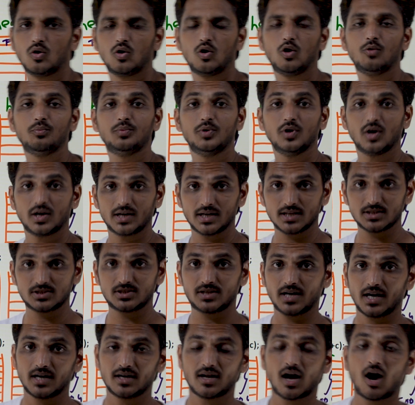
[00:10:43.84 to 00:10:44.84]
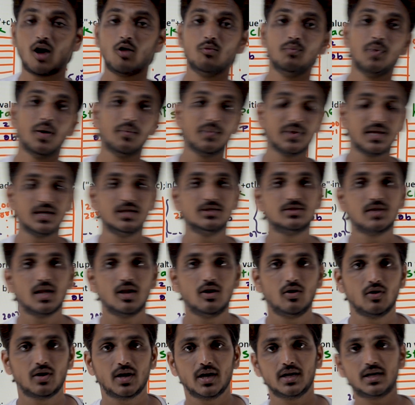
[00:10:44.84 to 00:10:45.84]
Hope you understand how memory is
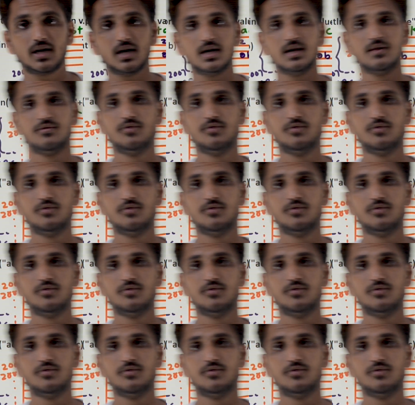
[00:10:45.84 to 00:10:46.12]
allocated.